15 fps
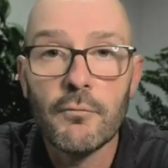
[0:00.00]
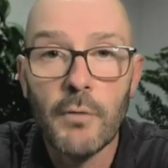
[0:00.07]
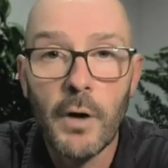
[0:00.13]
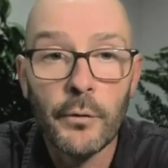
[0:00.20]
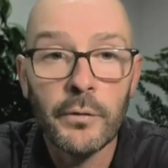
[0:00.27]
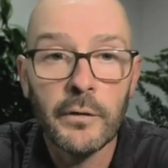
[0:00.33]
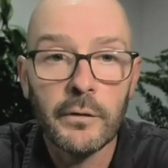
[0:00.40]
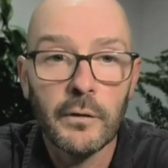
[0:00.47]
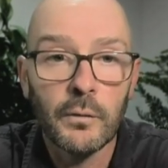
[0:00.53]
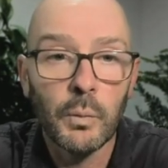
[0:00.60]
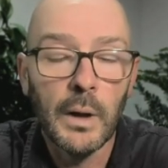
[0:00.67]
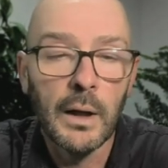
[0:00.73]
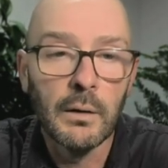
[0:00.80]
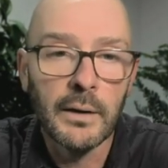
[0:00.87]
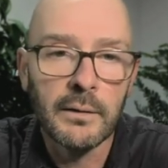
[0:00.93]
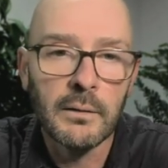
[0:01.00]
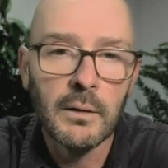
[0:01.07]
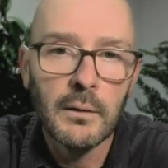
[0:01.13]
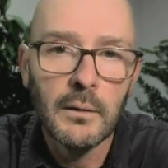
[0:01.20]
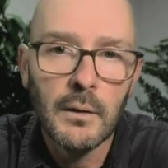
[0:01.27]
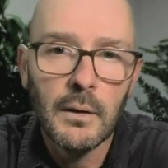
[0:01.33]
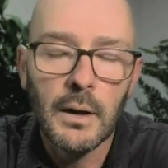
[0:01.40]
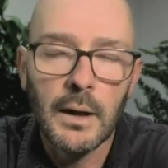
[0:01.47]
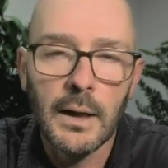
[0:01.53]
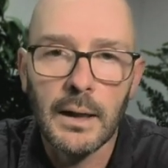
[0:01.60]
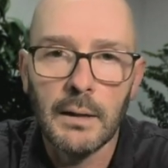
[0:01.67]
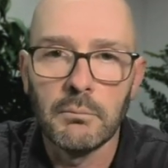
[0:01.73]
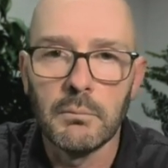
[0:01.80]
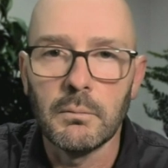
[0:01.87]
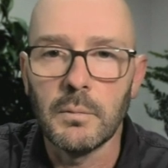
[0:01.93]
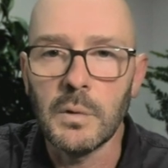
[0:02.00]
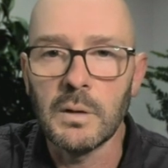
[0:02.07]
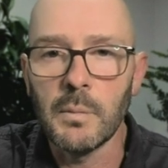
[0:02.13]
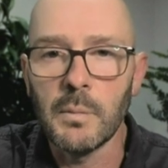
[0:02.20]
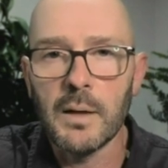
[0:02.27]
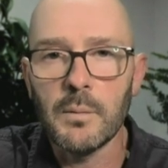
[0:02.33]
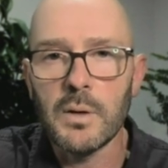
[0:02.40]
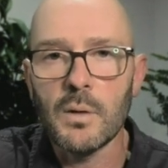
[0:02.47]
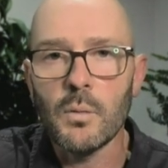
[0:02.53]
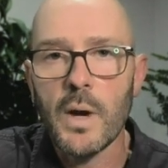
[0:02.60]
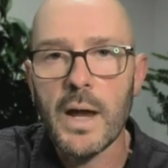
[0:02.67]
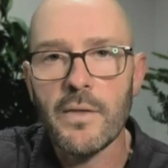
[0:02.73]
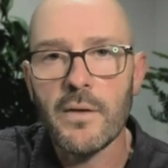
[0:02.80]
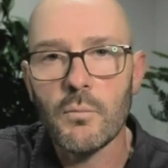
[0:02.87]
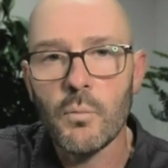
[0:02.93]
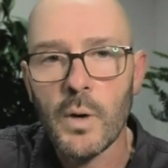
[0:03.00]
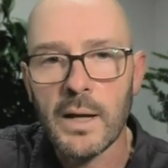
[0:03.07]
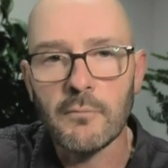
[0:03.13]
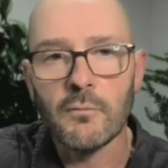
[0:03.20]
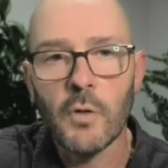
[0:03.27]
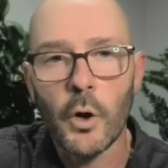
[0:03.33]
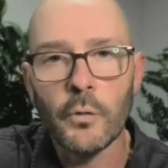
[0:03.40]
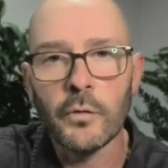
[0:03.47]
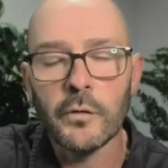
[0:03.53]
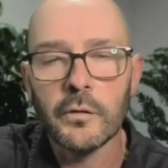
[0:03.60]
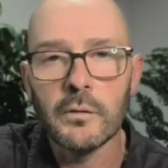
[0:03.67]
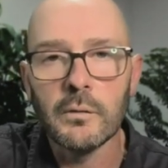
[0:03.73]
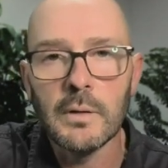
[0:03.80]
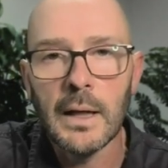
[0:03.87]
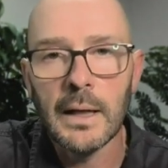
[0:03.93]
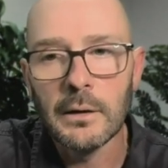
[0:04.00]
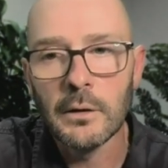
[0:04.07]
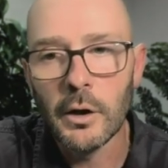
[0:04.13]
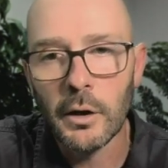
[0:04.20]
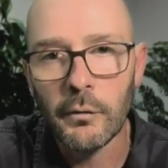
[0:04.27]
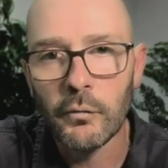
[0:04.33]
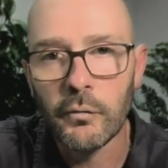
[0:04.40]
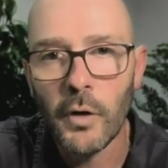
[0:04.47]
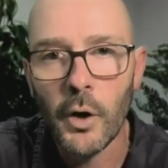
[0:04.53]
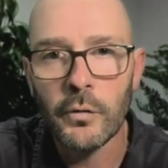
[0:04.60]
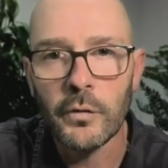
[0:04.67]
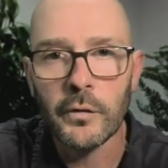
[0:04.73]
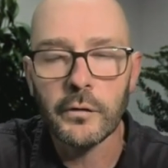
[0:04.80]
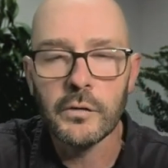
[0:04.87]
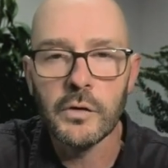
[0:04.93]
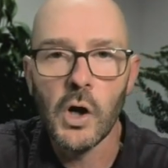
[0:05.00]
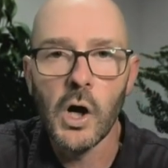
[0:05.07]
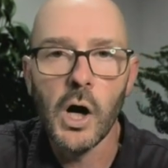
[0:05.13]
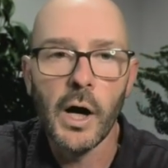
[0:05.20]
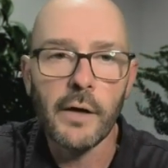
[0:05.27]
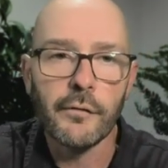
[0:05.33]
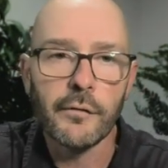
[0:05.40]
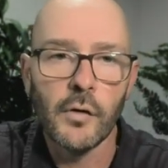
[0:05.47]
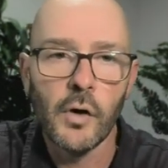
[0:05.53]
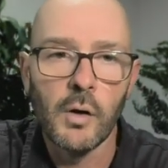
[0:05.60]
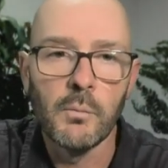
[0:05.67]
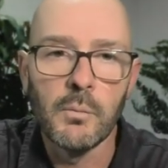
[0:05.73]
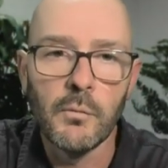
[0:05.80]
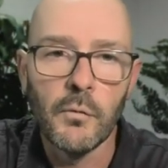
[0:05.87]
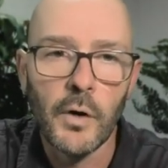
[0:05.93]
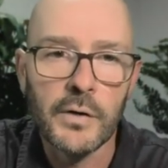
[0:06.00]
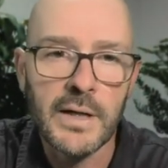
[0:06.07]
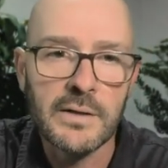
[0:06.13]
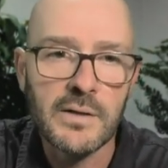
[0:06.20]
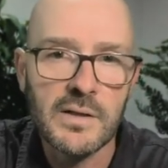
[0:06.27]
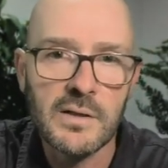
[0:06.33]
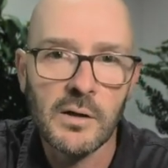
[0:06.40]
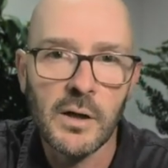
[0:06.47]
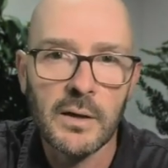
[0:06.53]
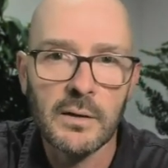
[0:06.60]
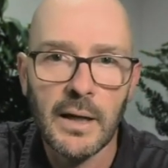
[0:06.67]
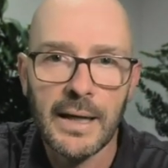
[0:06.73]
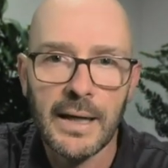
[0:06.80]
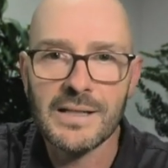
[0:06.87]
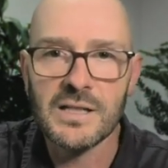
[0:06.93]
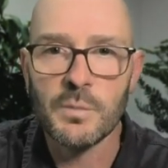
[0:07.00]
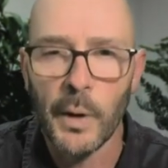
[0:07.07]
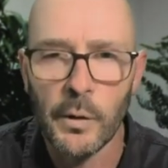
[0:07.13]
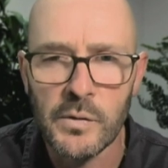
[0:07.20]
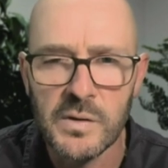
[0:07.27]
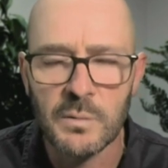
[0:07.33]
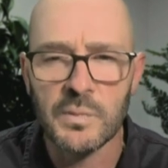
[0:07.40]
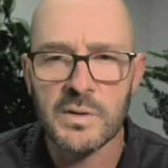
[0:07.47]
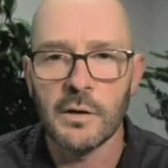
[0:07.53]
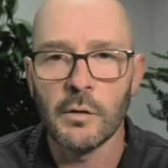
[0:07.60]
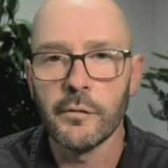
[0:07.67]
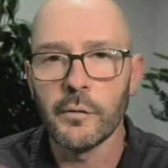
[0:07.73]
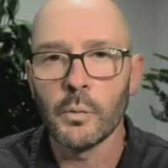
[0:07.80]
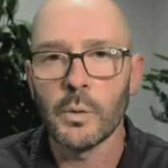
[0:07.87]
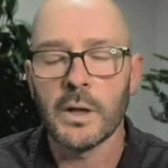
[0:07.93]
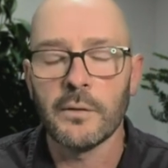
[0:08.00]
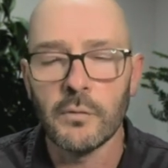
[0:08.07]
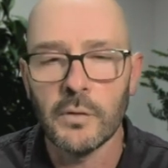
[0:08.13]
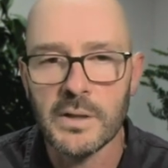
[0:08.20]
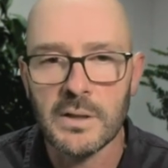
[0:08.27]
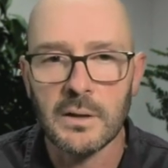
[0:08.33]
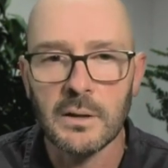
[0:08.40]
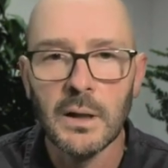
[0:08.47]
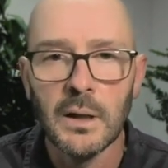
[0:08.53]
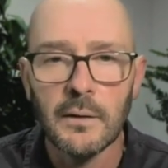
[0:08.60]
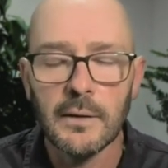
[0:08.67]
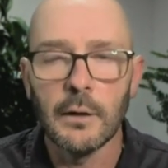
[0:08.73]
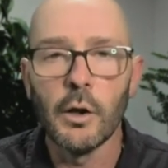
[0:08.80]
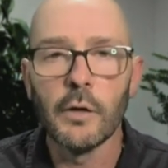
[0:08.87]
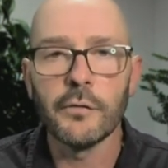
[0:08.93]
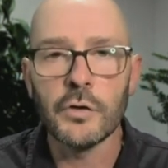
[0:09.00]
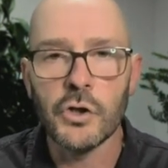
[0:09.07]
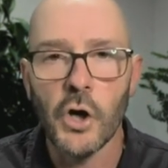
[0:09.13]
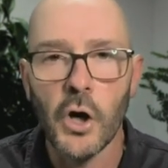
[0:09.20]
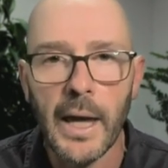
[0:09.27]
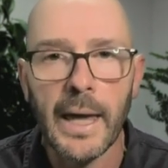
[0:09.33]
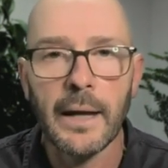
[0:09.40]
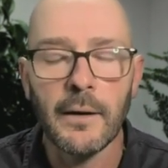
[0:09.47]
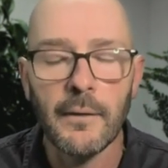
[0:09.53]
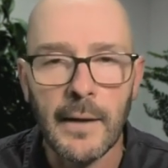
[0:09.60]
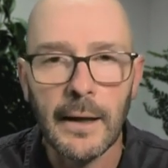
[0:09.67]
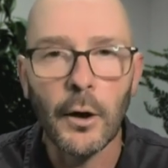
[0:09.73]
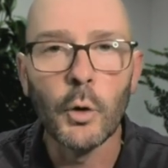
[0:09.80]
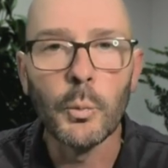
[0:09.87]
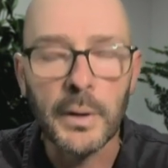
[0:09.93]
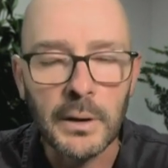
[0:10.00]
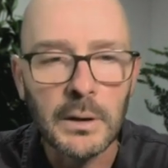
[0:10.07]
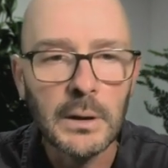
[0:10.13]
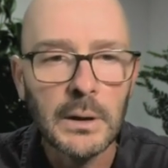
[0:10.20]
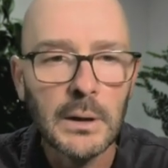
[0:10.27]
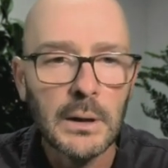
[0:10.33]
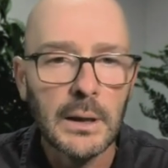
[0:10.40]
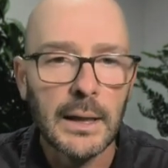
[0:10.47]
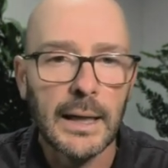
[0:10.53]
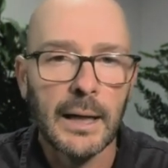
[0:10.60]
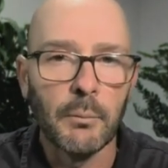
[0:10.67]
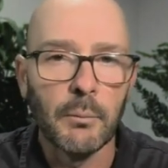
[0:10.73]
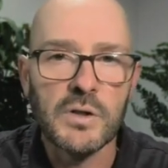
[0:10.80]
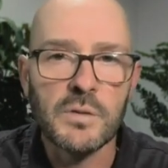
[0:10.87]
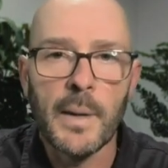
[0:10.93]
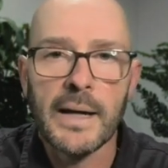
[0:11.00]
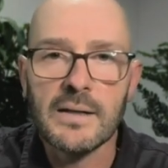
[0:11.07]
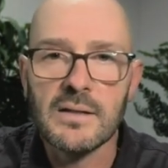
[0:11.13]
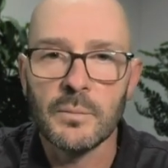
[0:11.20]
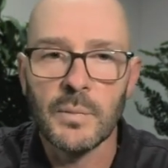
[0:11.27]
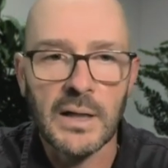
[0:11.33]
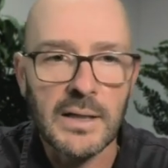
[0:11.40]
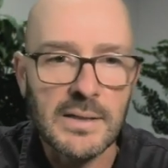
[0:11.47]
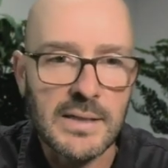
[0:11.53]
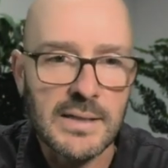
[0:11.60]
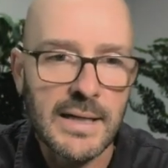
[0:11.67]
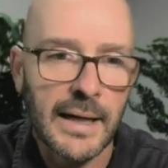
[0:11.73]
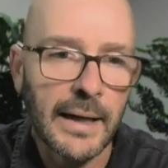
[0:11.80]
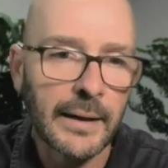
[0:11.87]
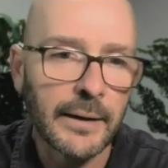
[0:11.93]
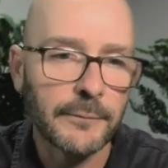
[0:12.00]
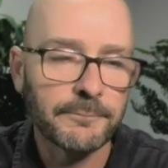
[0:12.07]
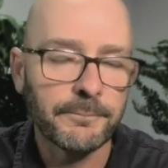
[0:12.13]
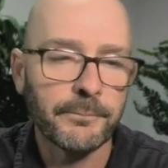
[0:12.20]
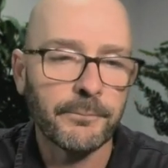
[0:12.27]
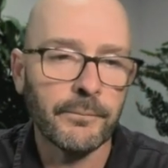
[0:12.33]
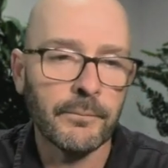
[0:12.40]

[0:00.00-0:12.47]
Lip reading: rodents as well. And you may be aware that when a lot of rodents die from rodenticide, they expose themselves for whatever reason. They'll often die out in the open, which makes them an easy target.